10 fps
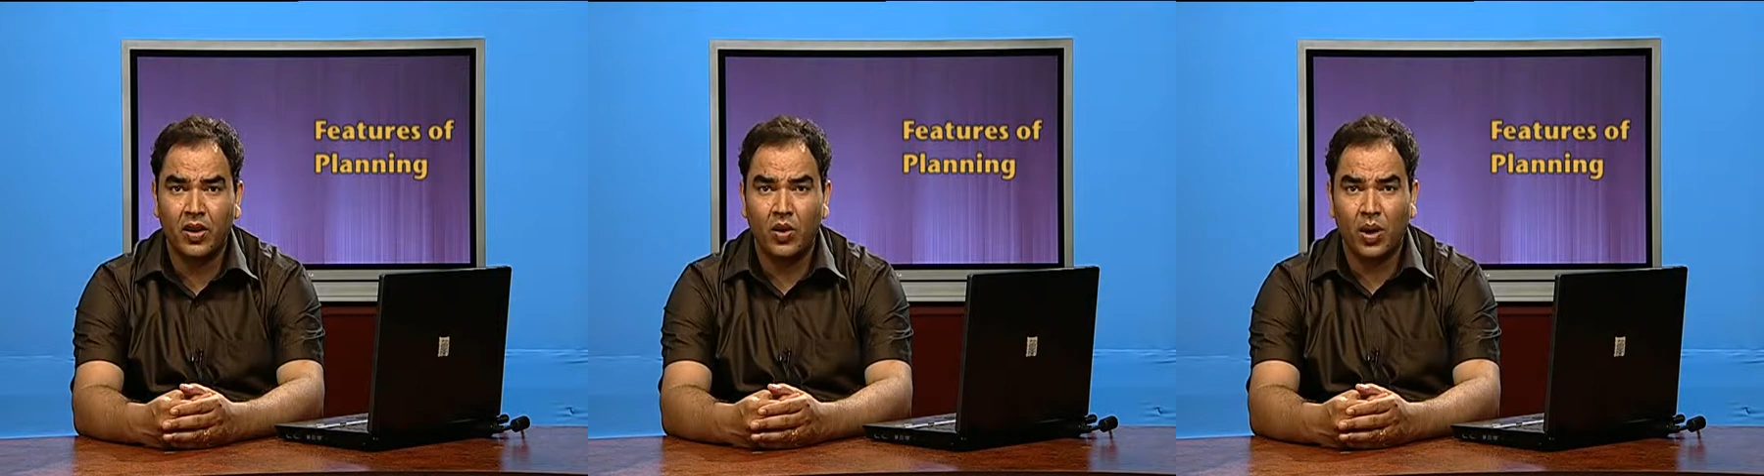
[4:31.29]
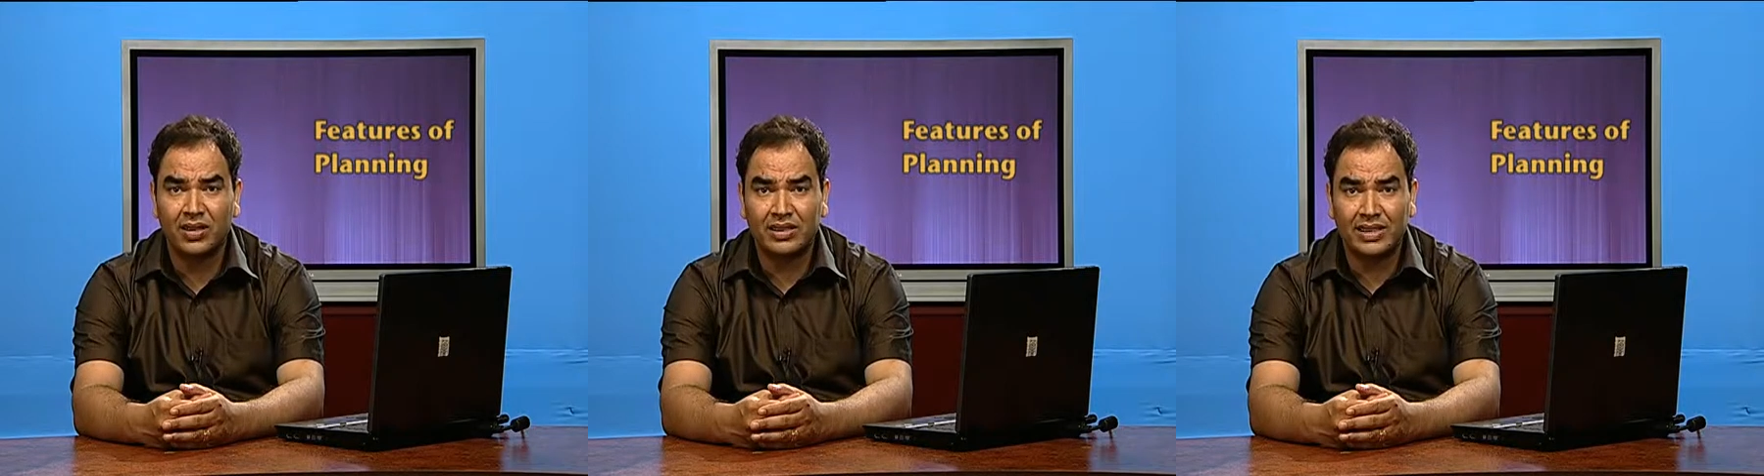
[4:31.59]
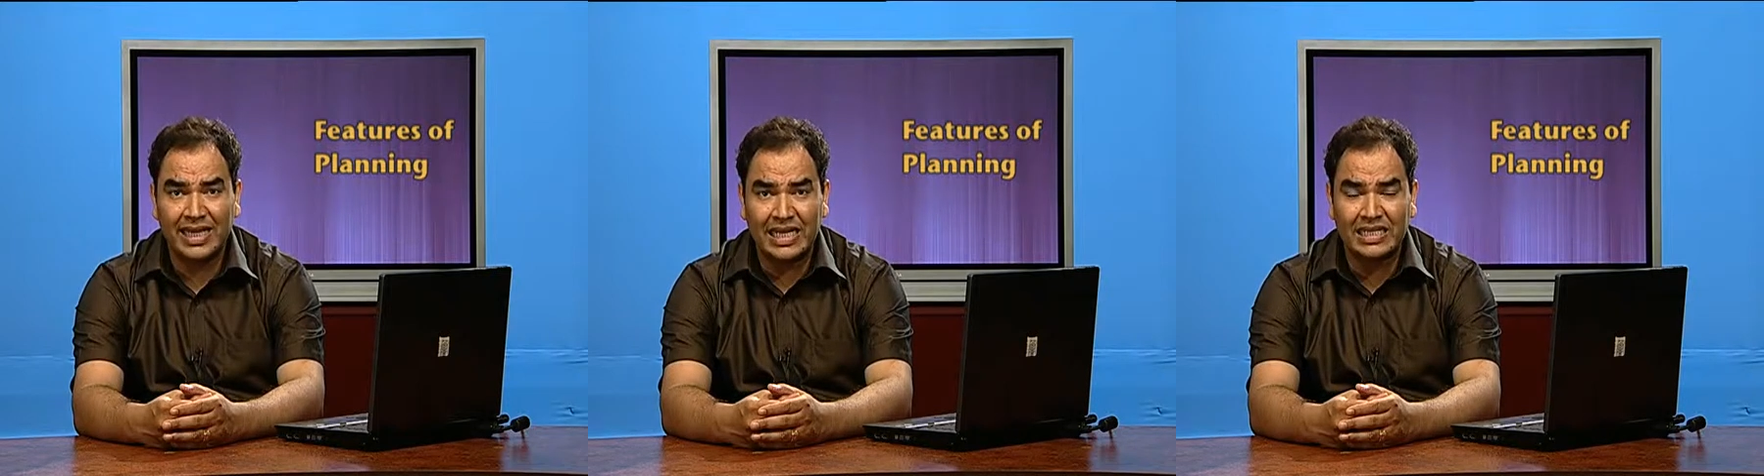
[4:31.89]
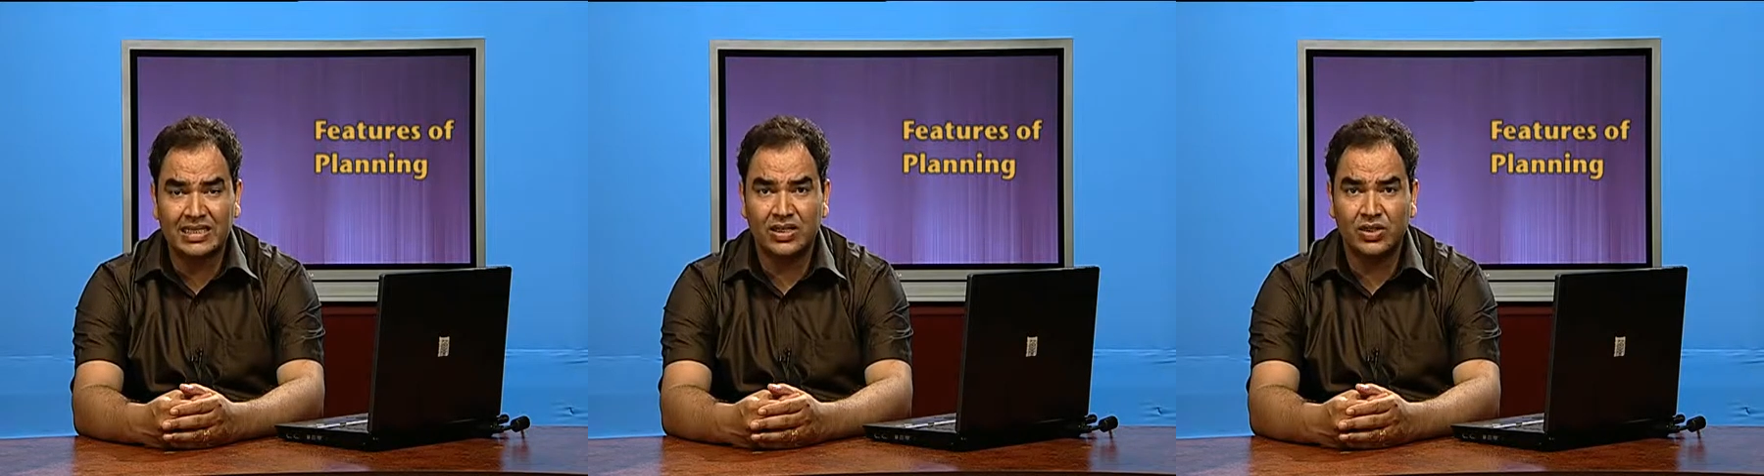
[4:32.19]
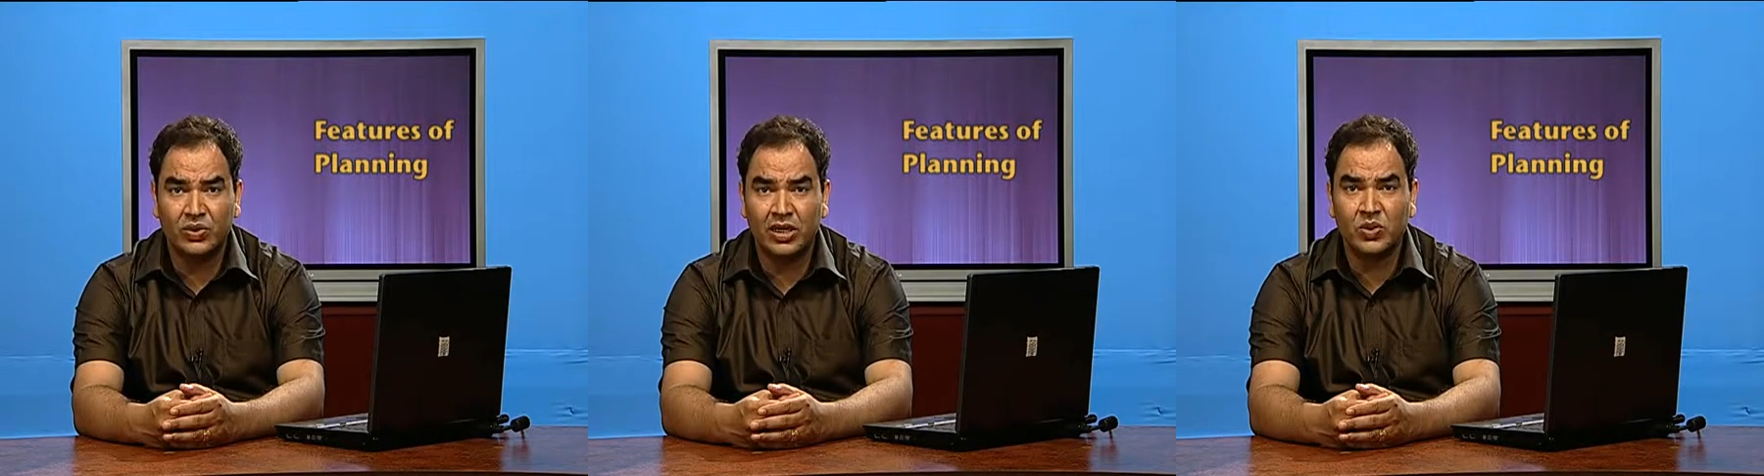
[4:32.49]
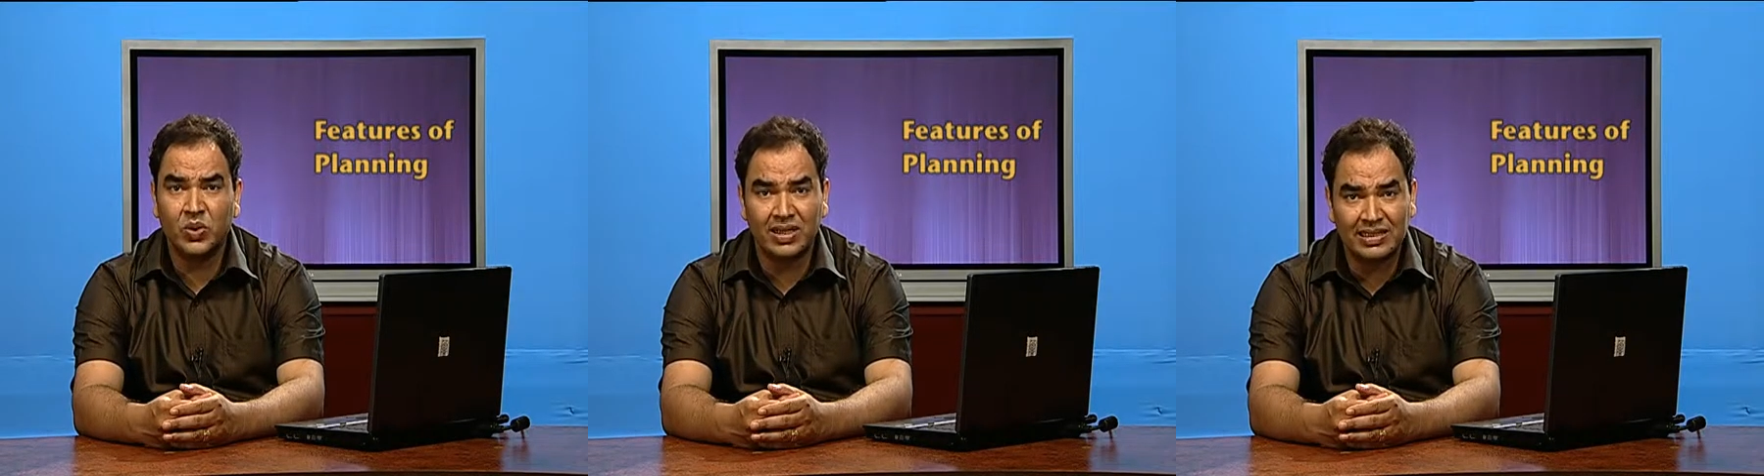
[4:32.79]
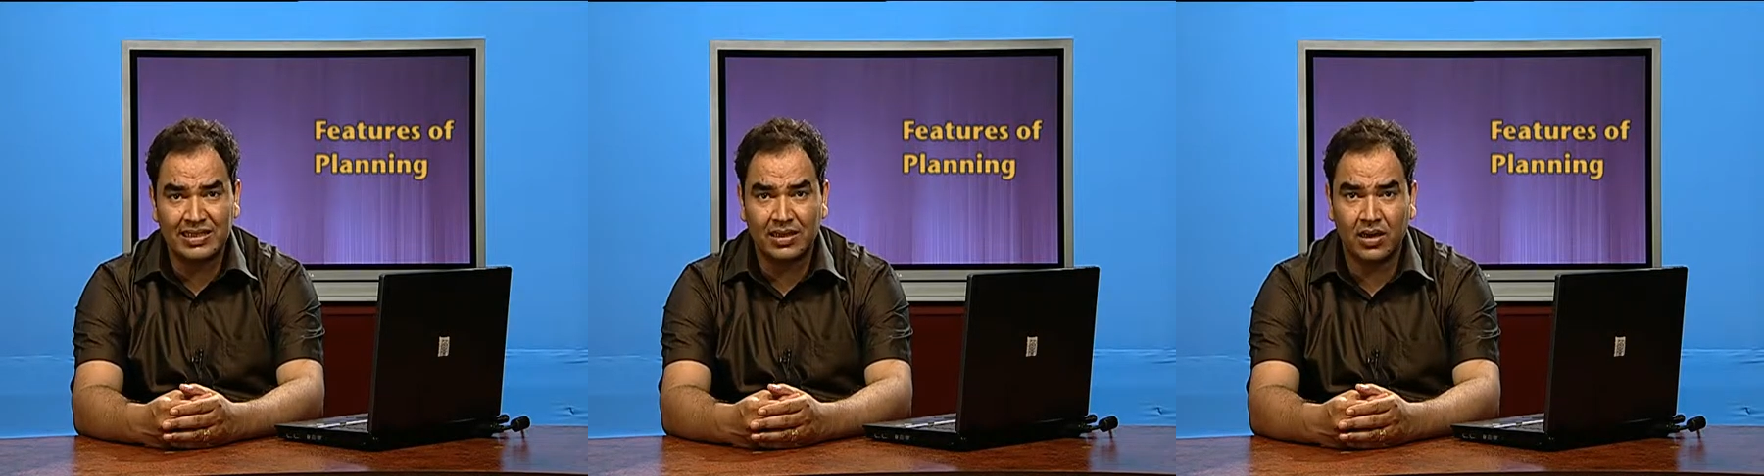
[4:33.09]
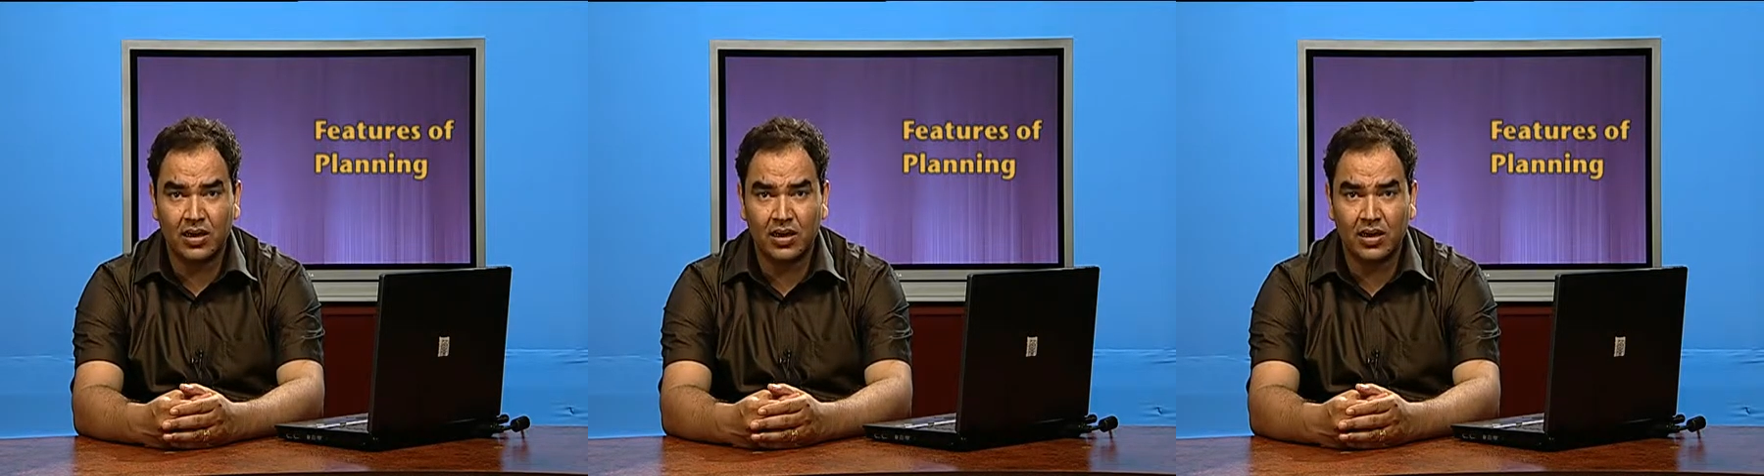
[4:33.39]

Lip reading: what are the things you need to consider,